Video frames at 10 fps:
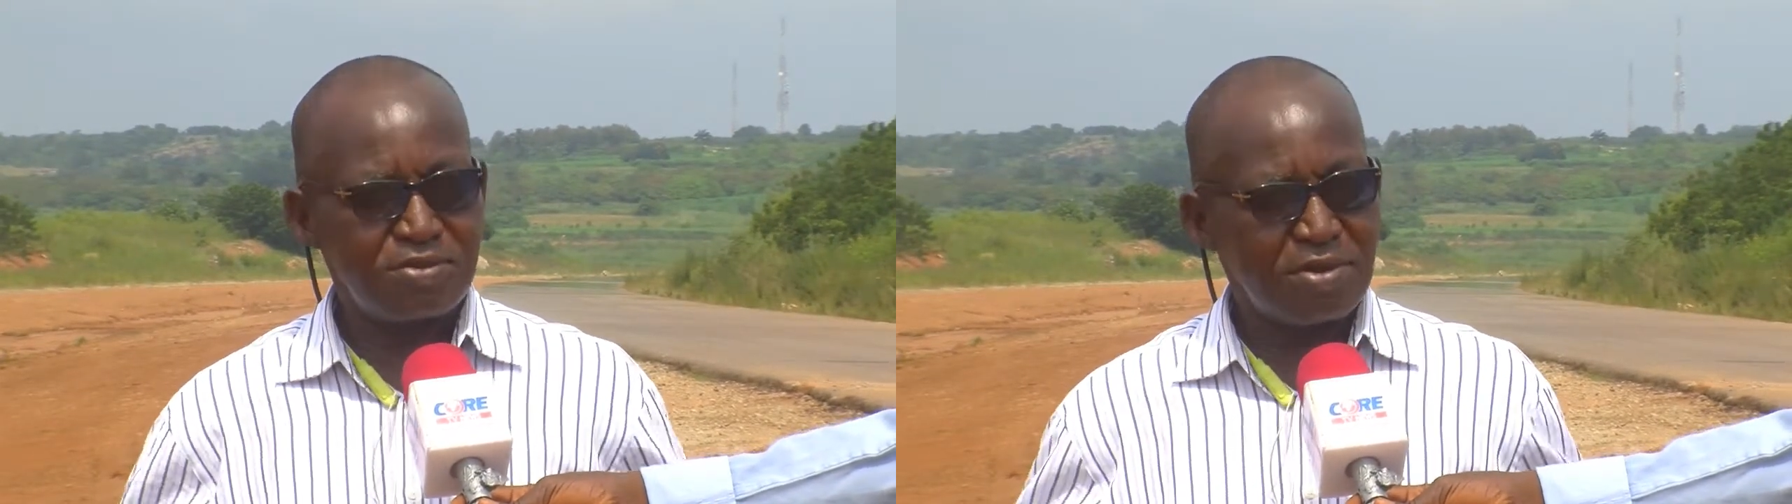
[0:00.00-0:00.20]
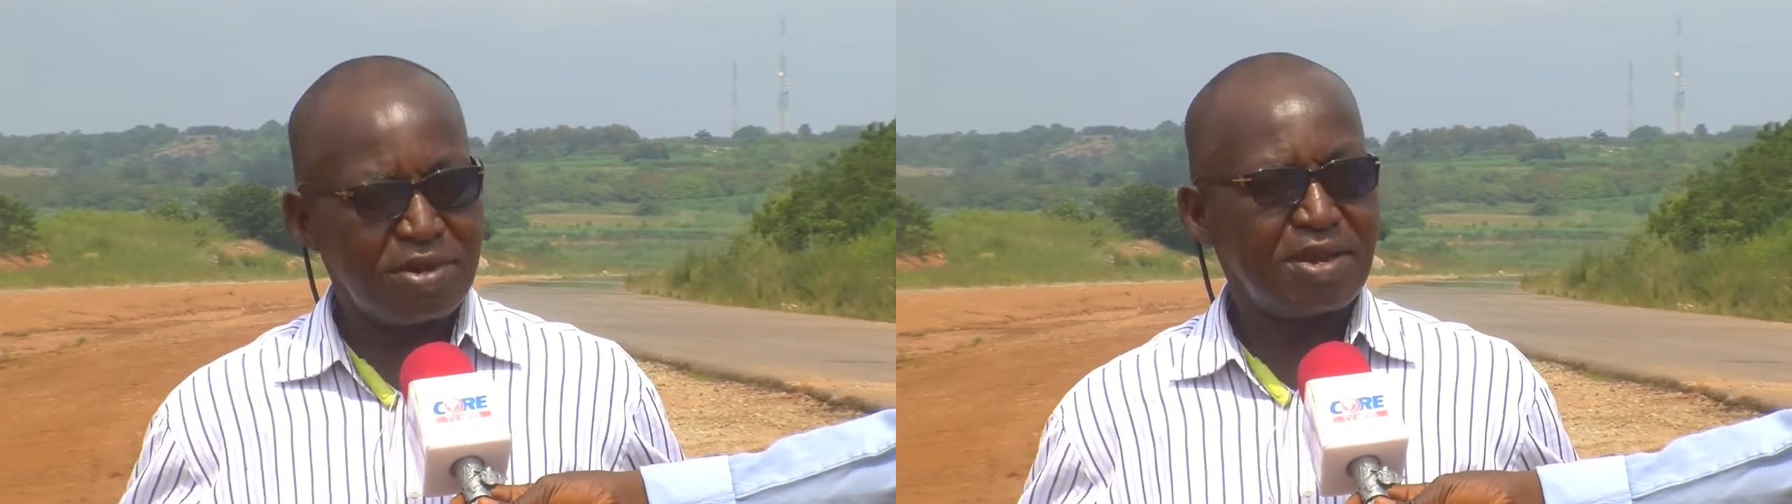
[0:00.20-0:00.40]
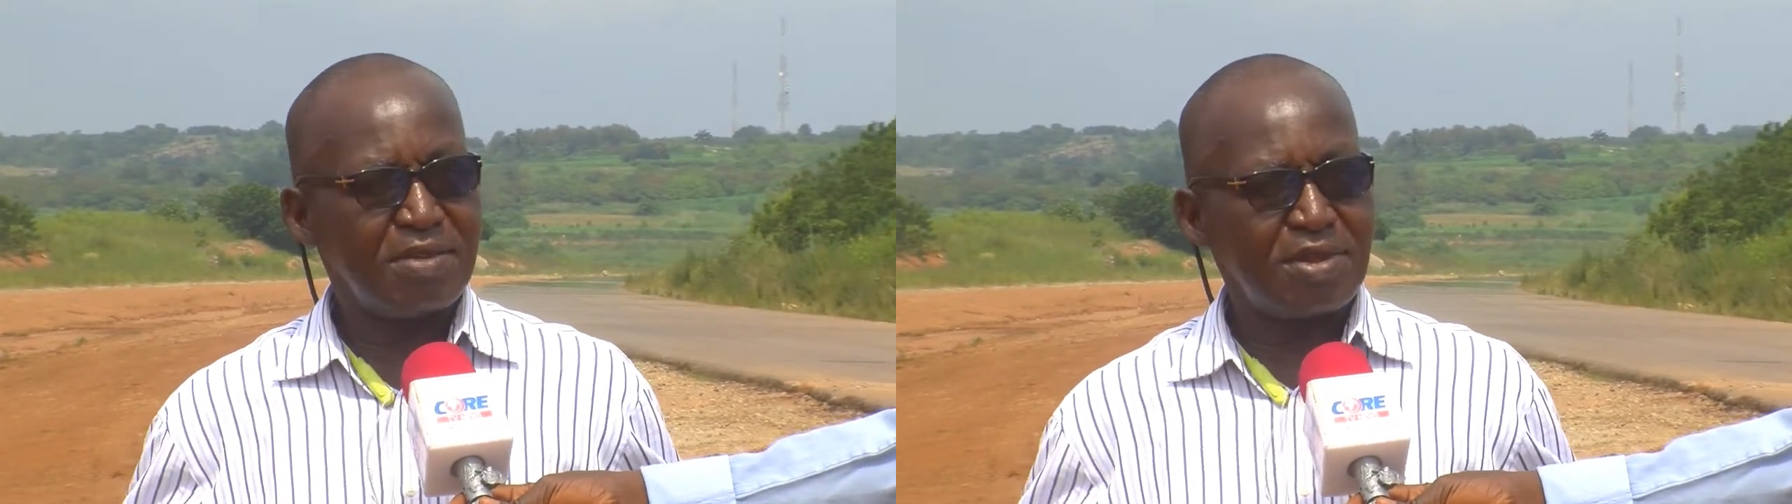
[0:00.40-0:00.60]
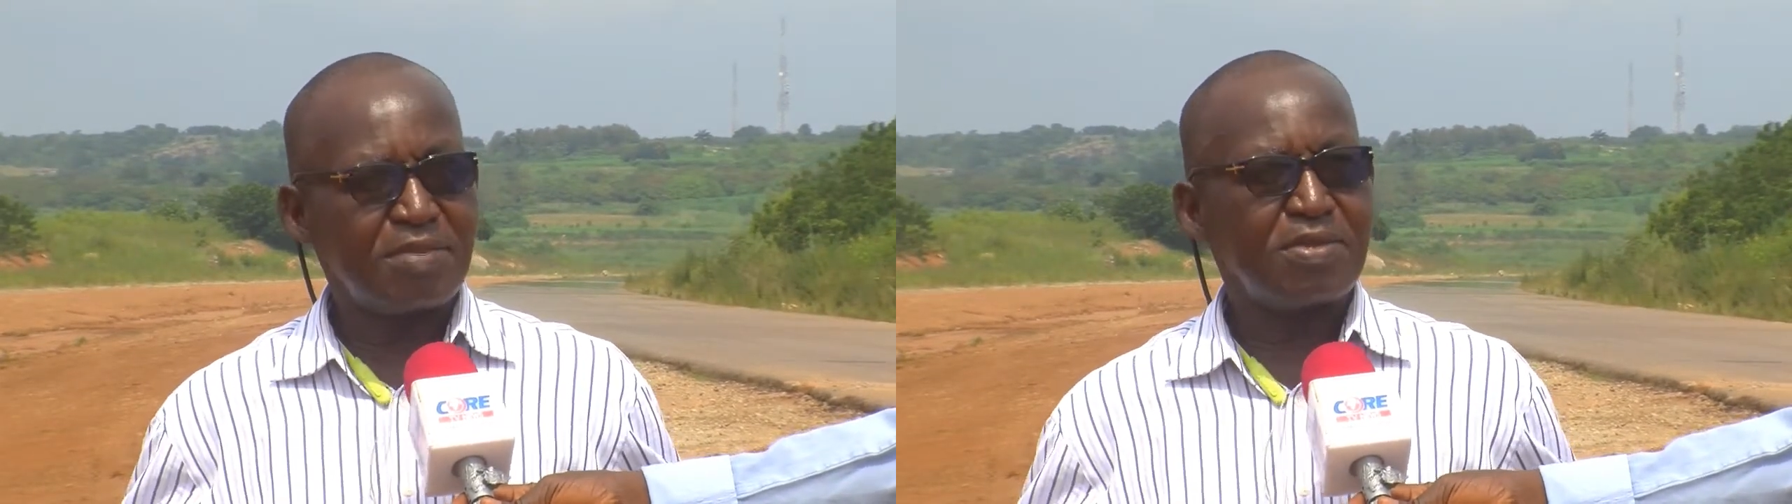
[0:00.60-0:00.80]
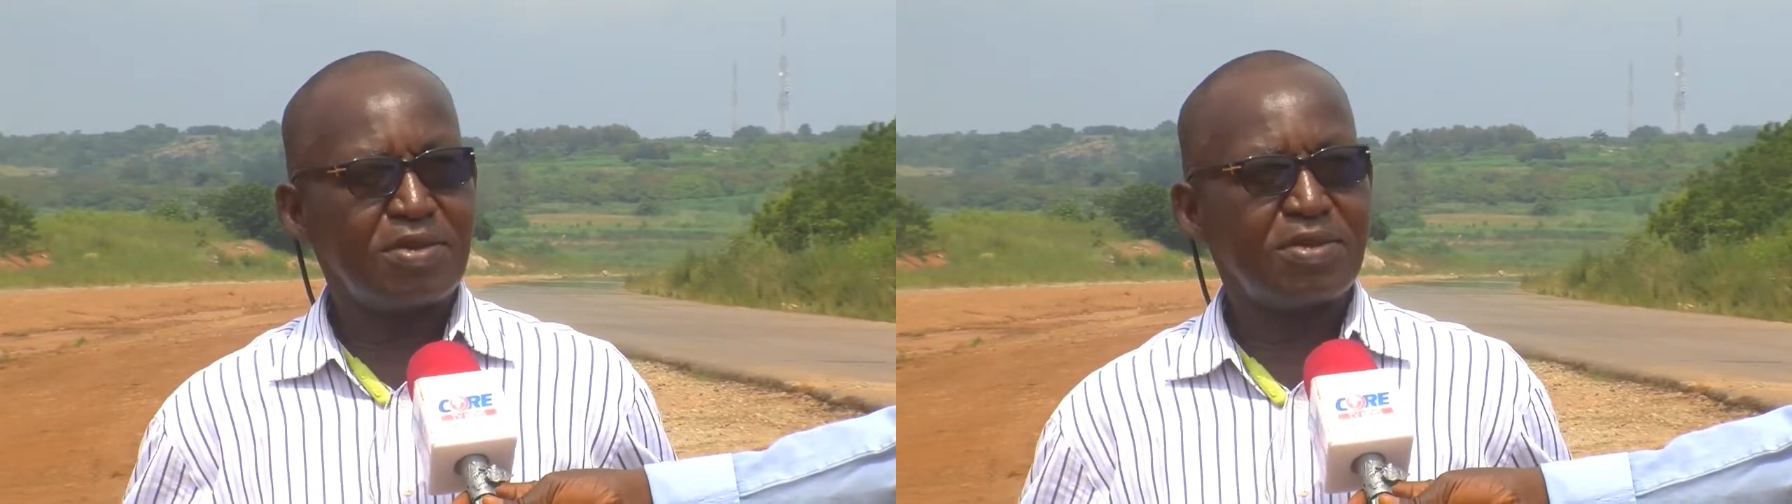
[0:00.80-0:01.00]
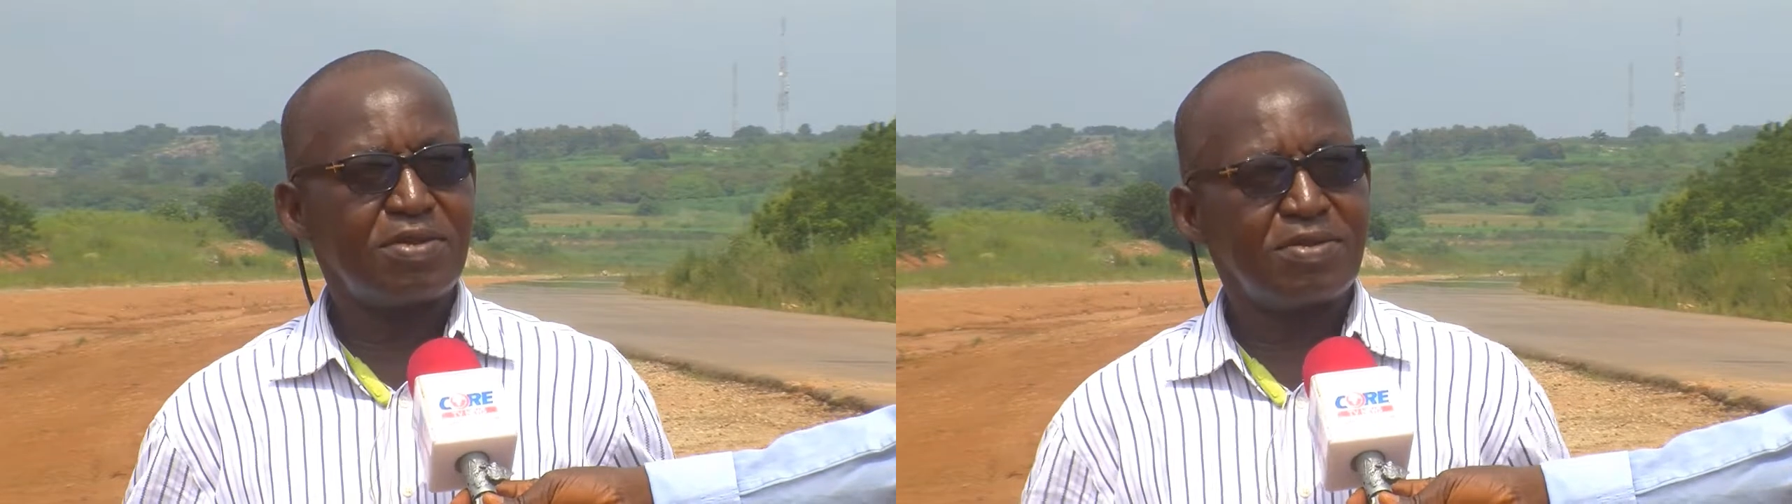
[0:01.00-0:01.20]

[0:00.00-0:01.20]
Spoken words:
200 mm,